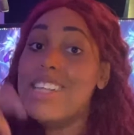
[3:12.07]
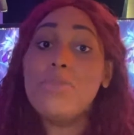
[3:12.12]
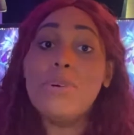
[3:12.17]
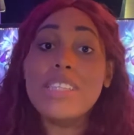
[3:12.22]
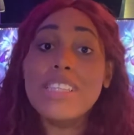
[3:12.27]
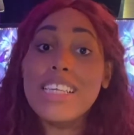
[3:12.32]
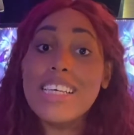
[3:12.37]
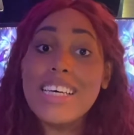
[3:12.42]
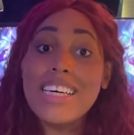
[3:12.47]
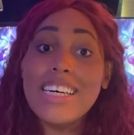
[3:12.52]

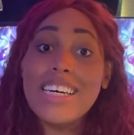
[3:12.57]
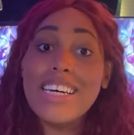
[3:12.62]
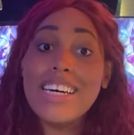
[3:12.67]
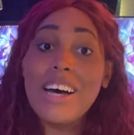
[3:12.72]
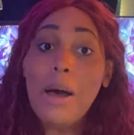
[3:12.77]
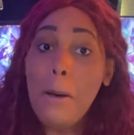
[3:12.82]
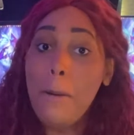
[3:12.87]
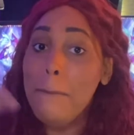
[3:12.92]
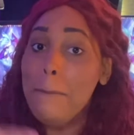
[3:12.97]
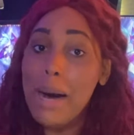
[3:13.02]
what
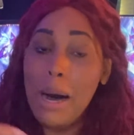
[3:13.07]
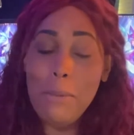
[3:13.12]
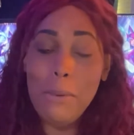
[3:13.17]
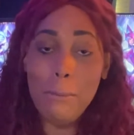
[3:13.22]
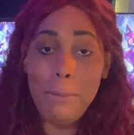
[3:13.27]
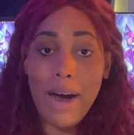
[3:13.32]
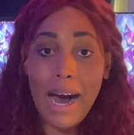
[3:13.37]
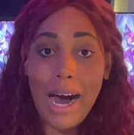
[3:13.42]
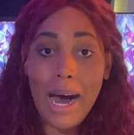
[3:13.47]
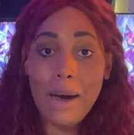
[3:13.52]
the mom and
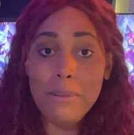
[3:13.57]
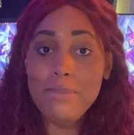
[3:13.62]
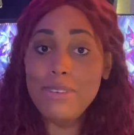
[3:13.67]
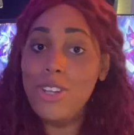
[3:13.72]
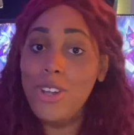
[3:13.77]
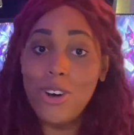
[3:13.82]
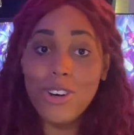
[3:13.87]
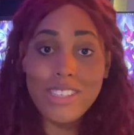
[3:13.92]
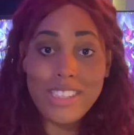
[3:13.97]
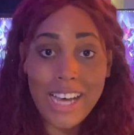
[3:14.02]
pop
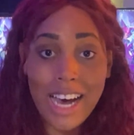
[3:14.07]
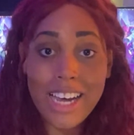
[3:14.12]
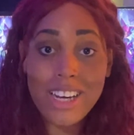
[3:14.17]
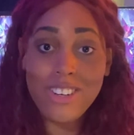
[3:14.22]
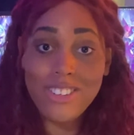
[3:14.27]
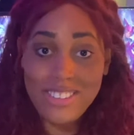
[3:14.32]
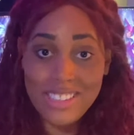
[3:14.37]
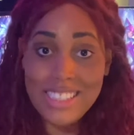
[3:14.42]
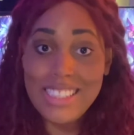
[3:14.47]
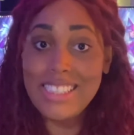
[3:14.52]
local
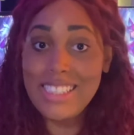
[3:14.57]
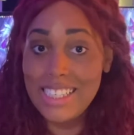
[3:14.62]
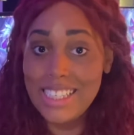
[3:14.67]
diner scene